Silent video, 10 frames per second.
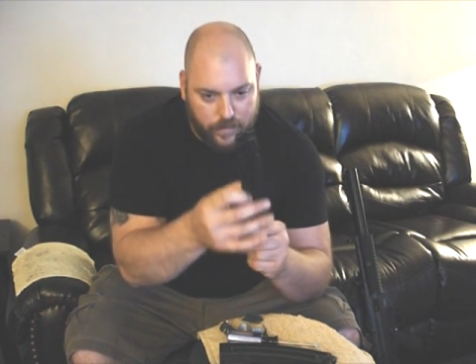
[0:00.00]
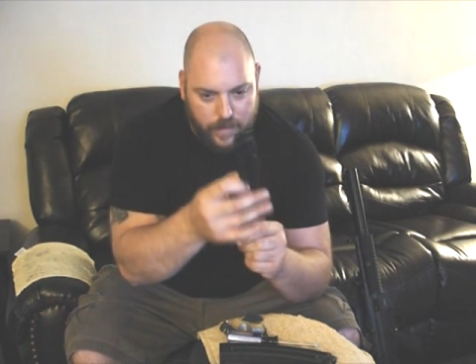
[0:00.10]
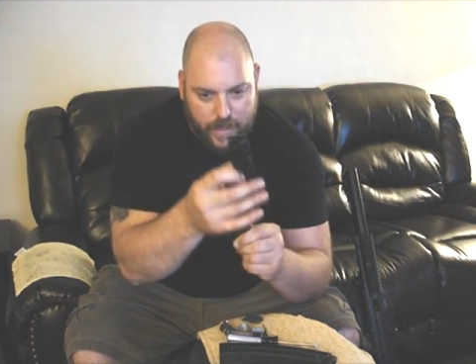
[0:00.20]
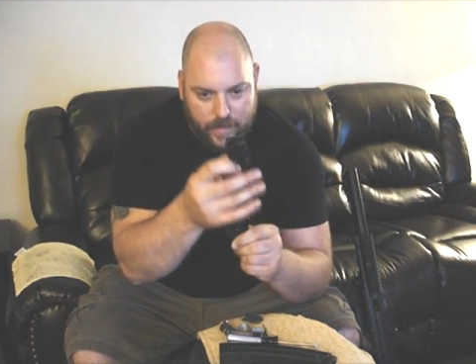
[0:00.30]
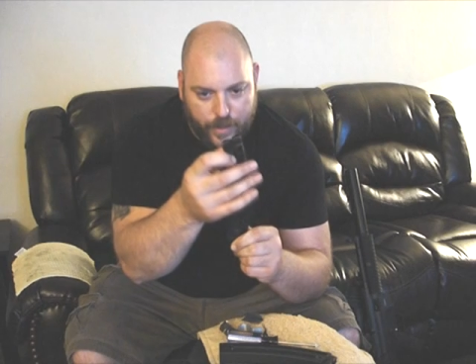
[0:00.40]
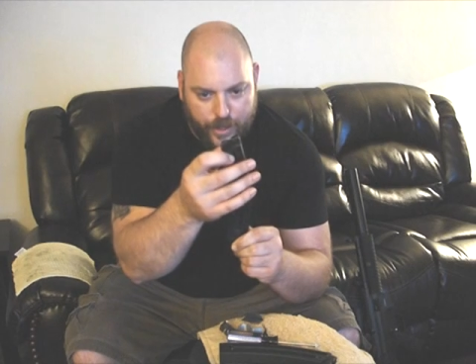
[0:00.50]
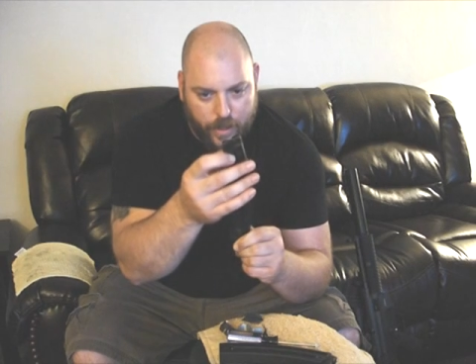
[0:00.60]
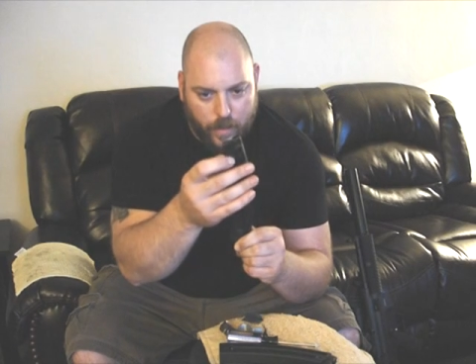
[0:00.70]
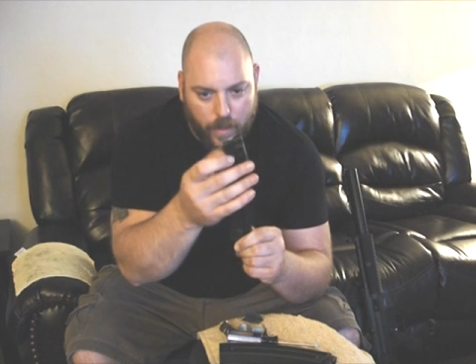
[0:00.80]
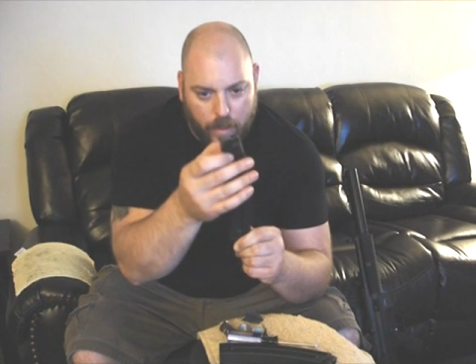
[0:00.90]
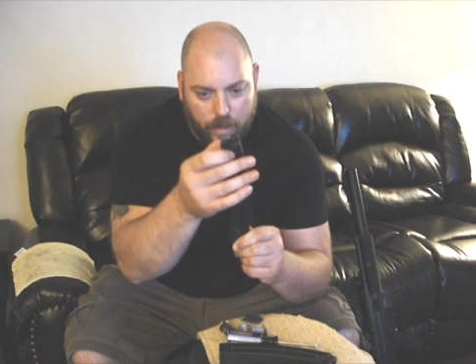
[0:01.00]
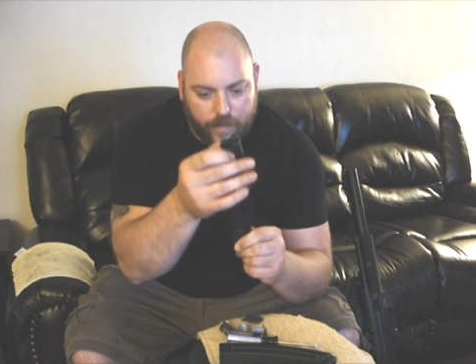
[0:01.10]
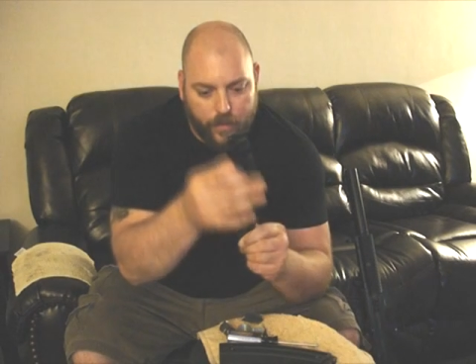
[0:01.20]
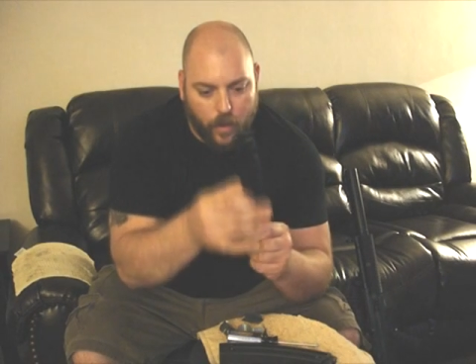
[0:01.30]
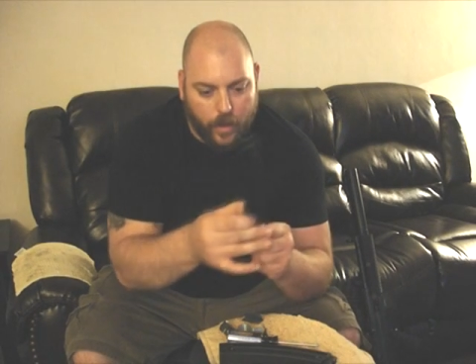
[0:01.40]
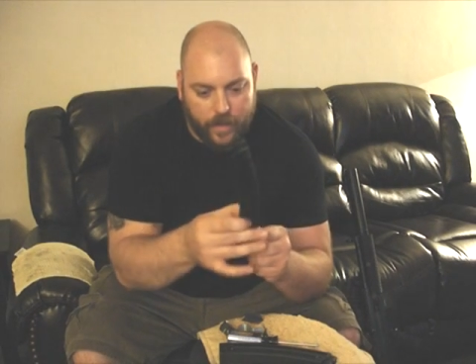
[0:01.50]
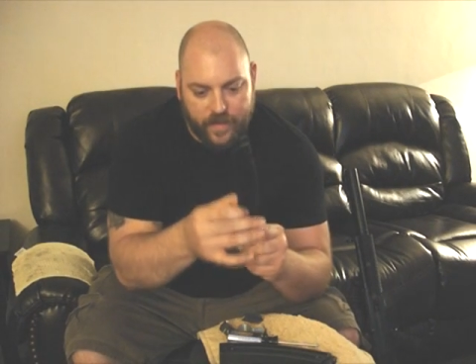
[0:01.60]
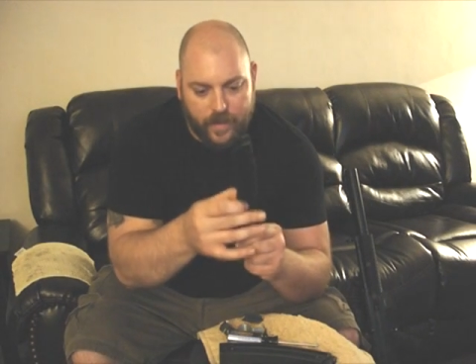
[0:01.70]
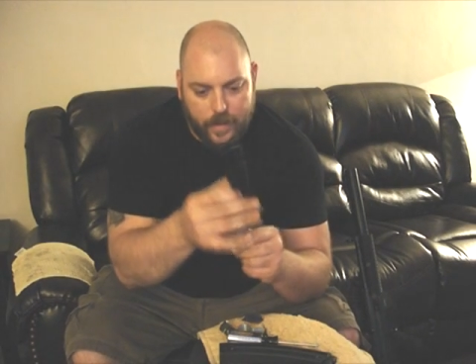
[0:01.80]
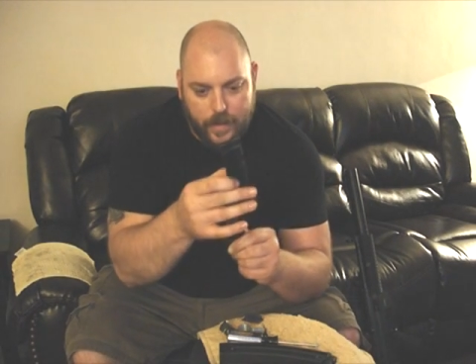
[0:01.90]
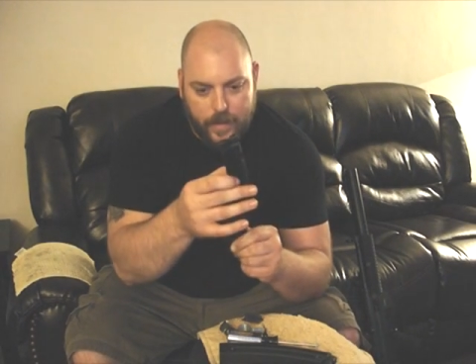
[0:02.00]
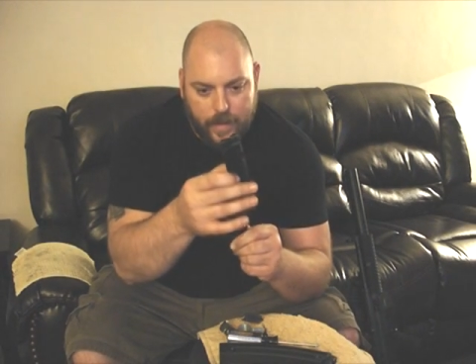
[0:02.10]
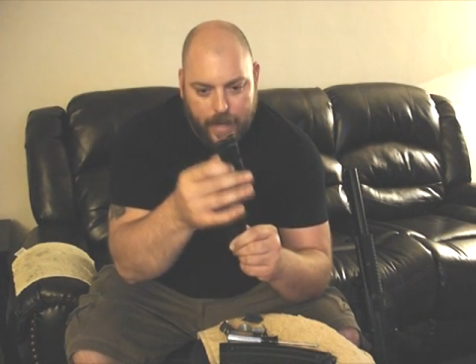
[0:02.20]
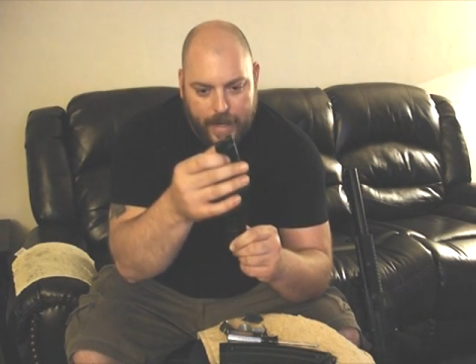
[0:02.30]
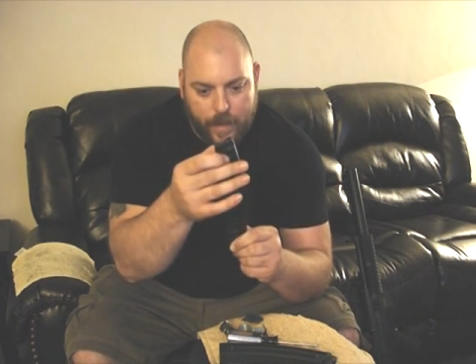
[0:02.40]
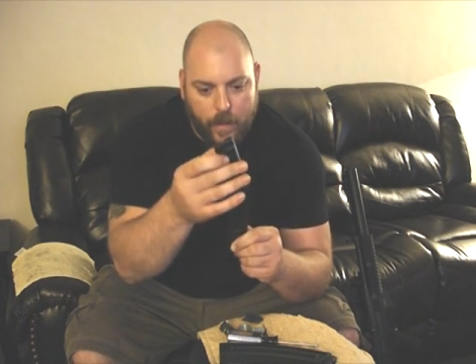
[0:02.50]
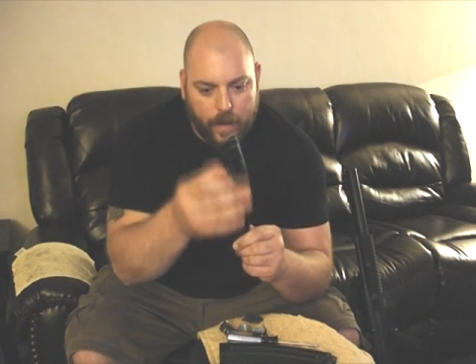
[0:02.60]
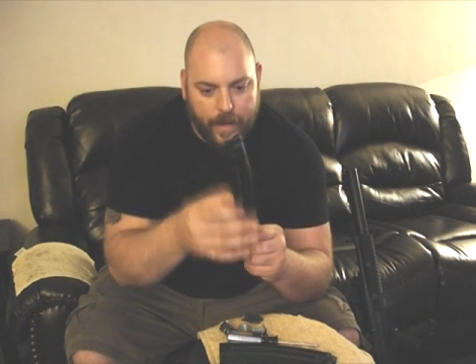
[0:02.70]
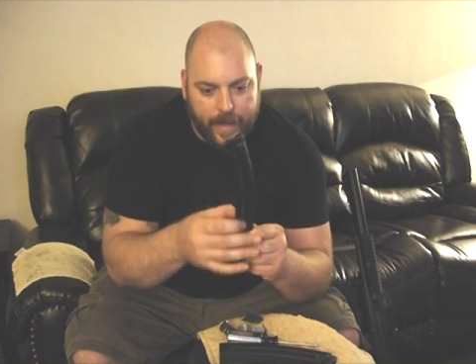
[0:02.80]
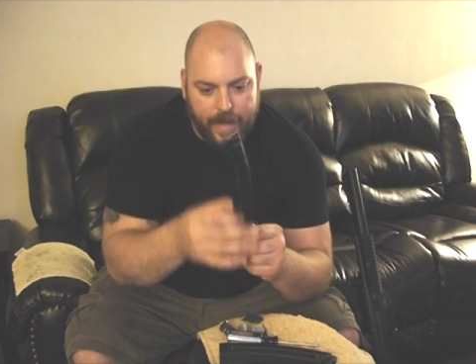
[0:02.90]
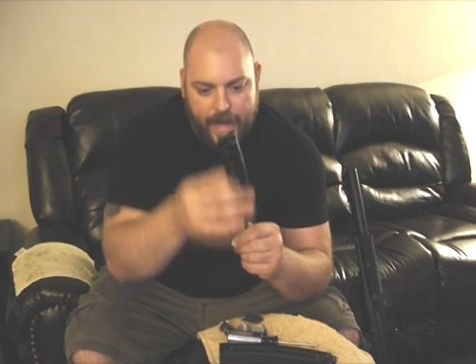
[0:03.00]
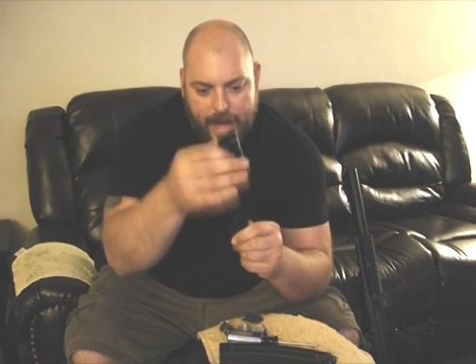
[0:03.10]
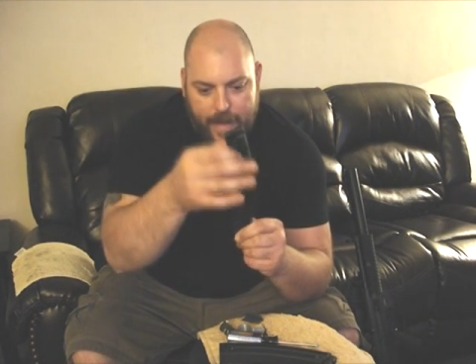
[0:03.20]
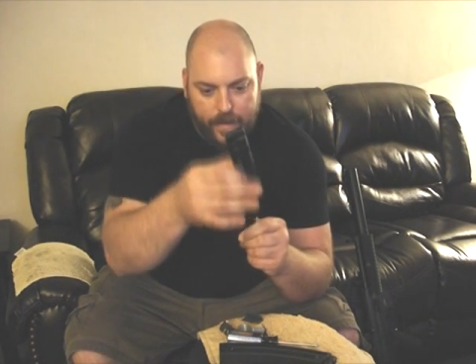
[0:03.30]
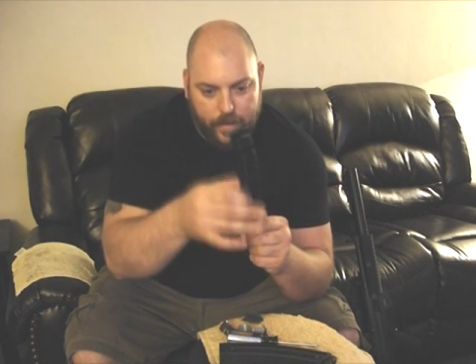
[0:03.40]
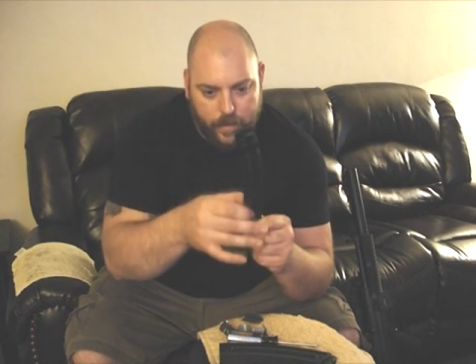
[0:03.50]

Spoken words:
That's what you're going to want to look for, is anywhere in that